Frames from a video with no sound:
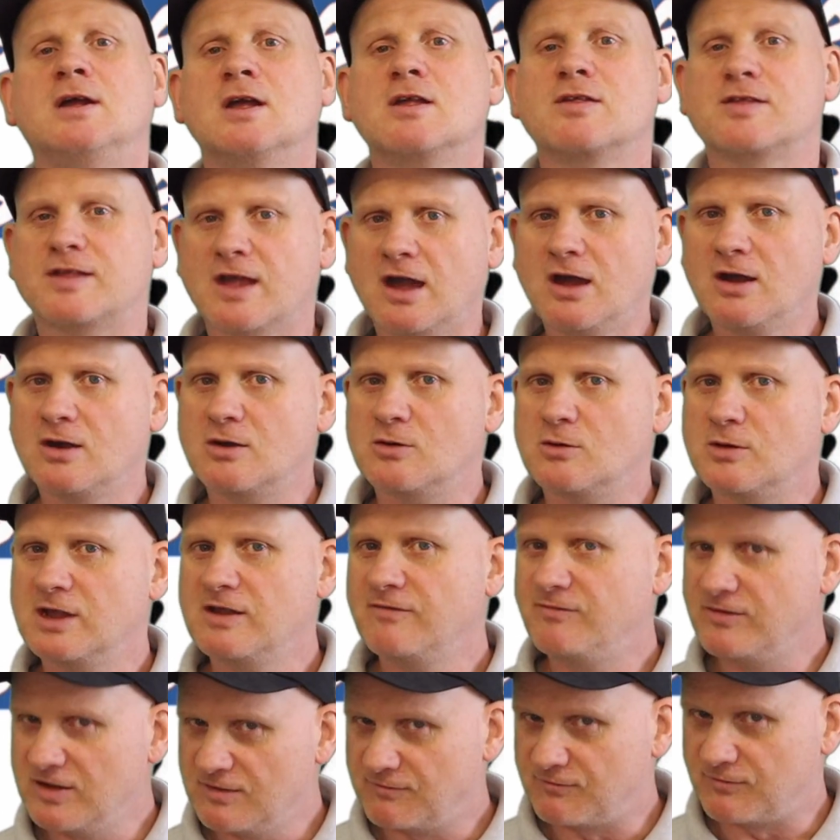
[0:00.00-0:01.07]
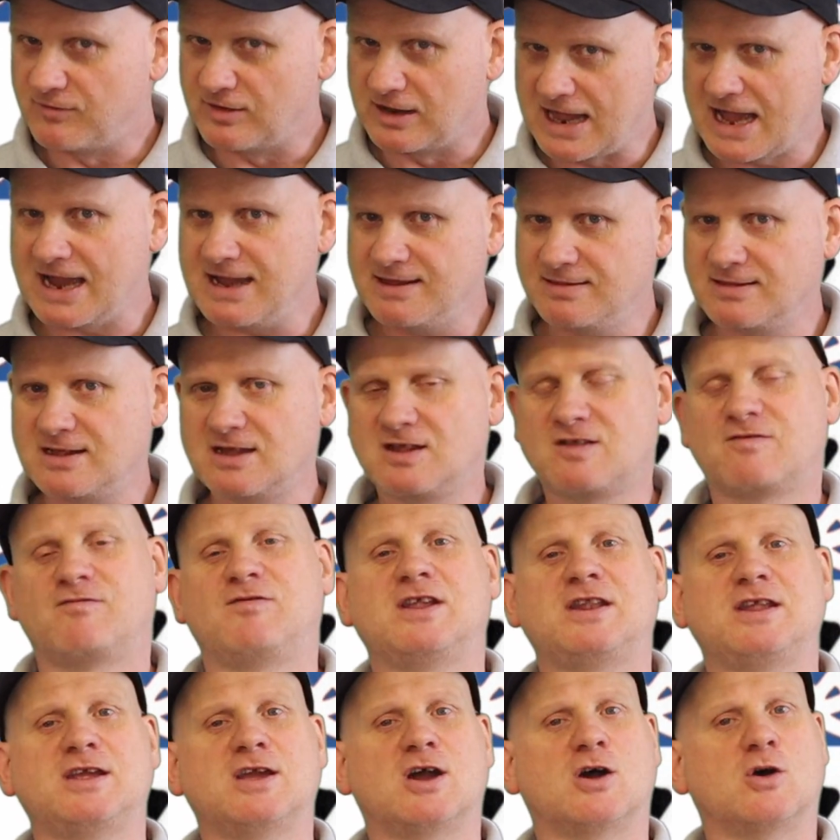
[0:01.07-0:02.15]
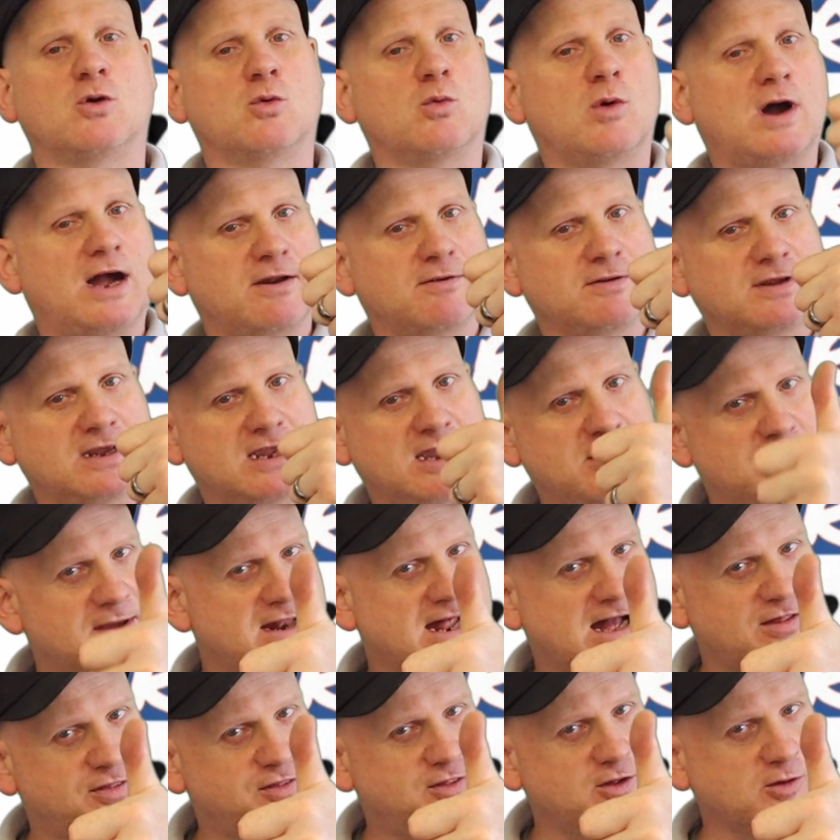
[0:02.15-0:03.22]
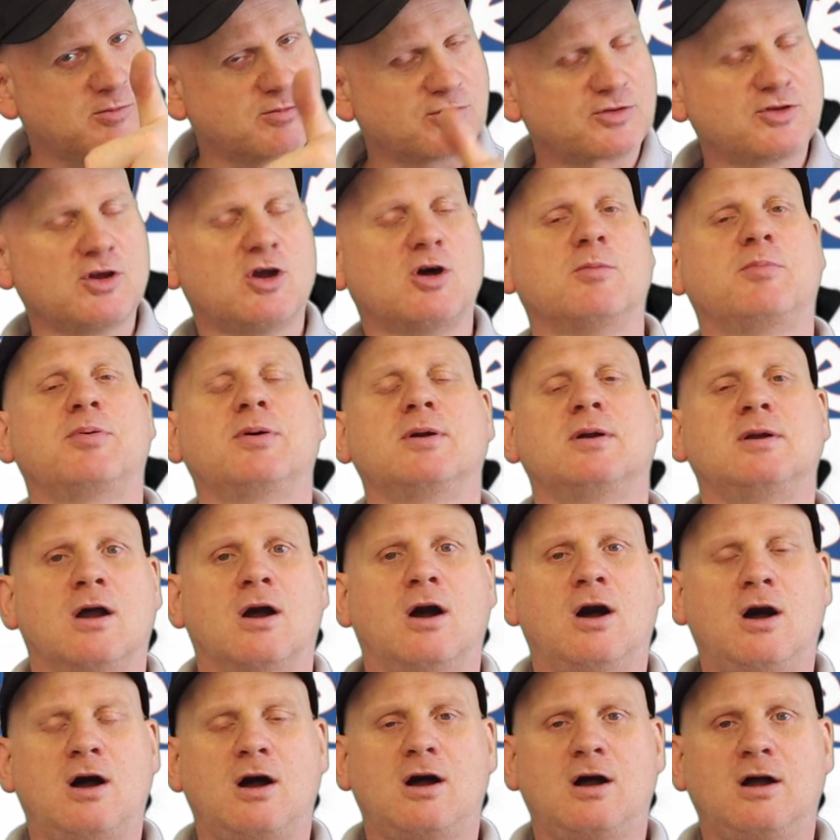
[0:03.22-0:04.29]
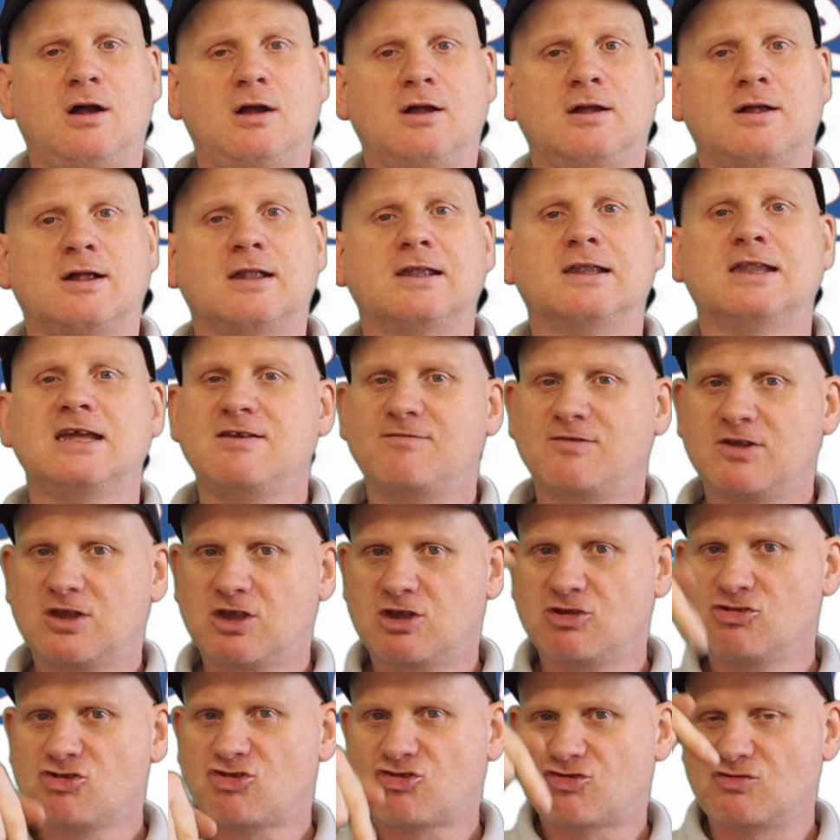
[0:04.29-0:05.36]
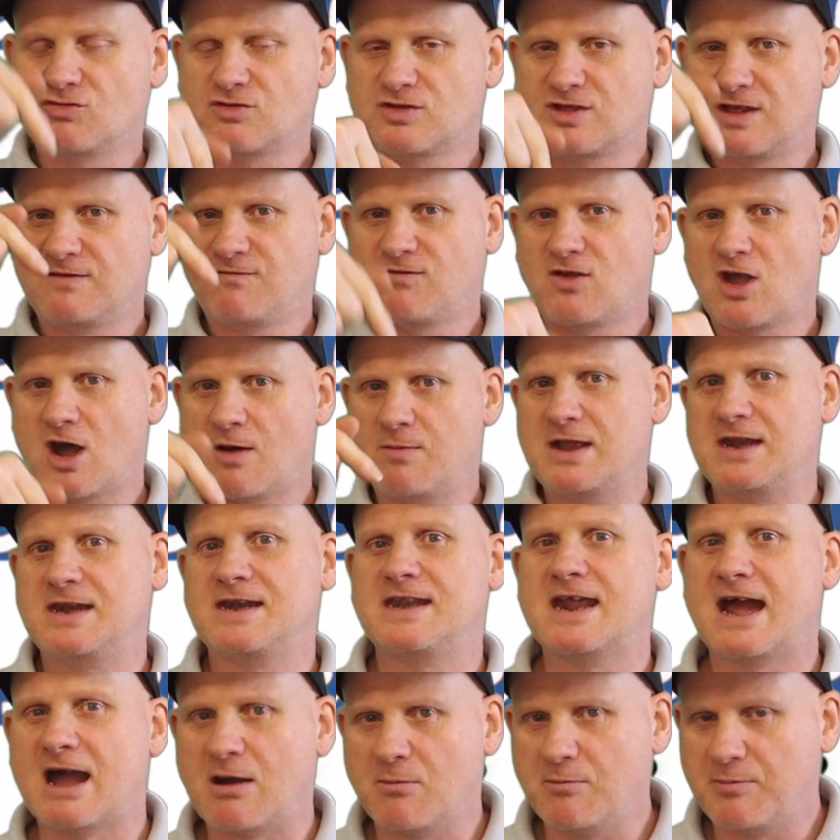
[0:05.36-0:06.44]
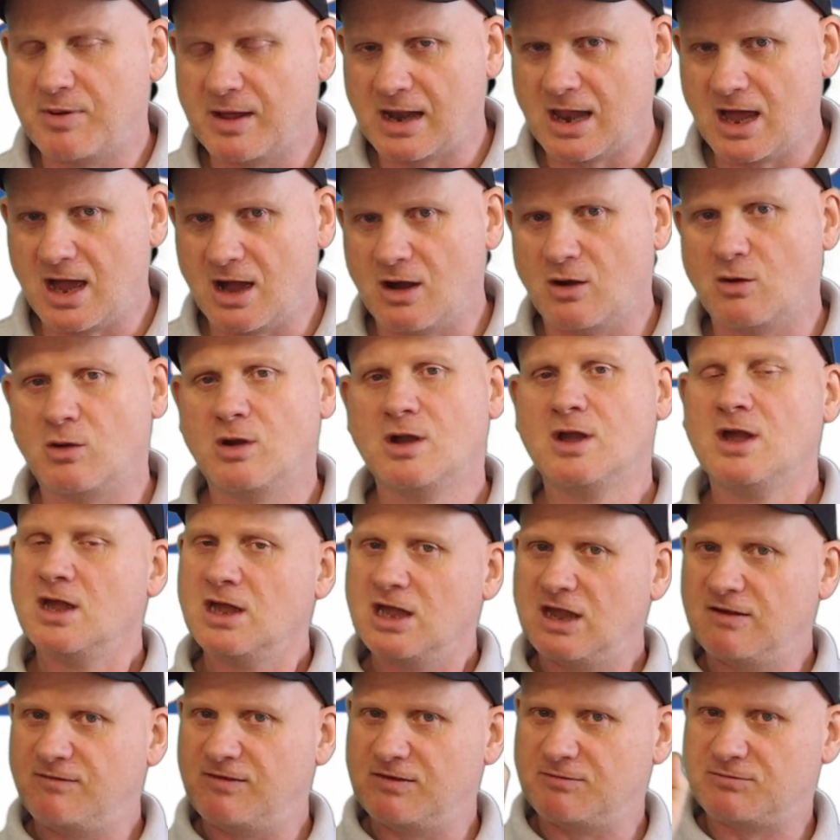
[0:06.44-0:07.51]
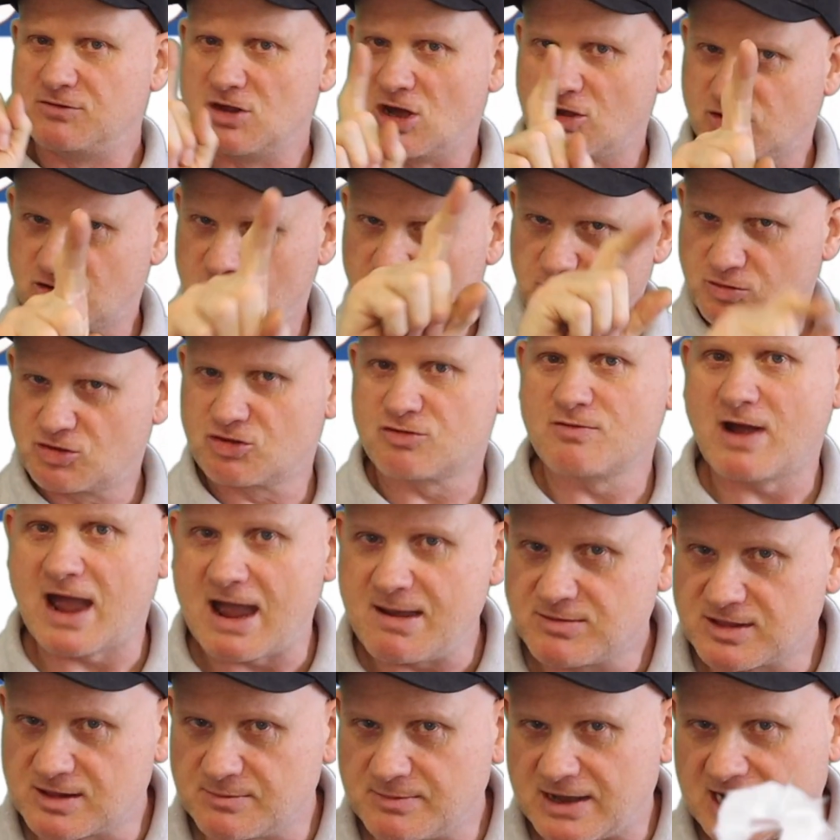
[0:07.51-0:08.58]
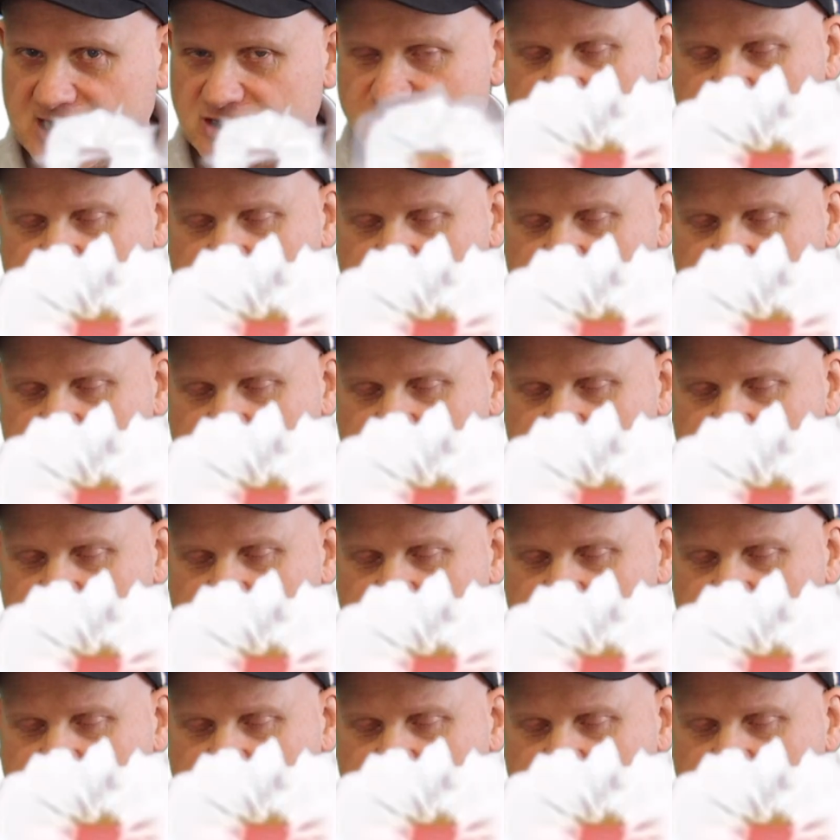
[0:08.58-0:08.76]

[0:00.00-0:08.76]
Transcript: So if you've liked this video, why don't you give it that thumbs up or leave a constructive comment down below. If you've not subscribed to my